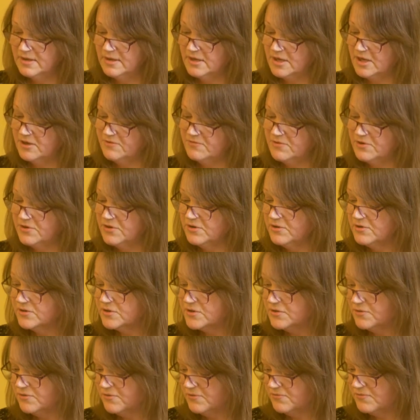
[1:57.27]
"Have I not
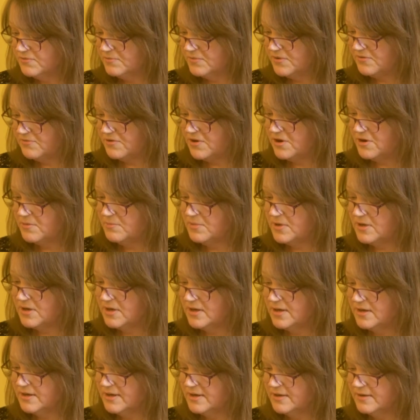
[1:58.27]
taught from the very
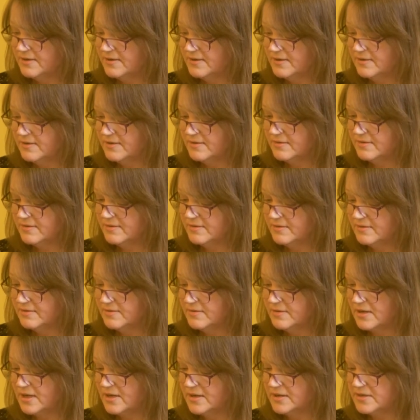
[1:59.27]
beginning
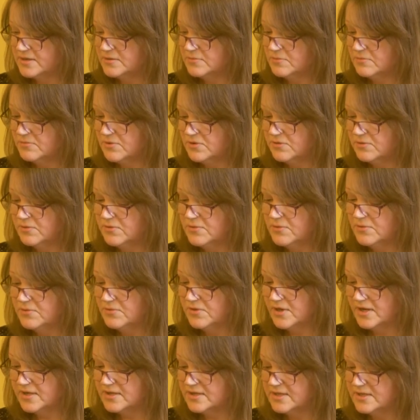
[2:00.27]
that with all
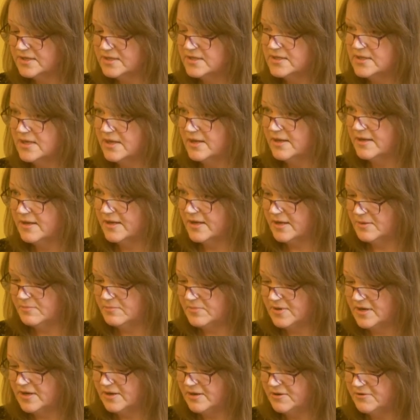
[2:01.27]
that is dear and
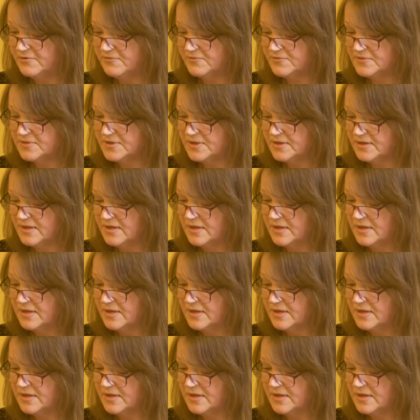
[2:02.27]
beloved,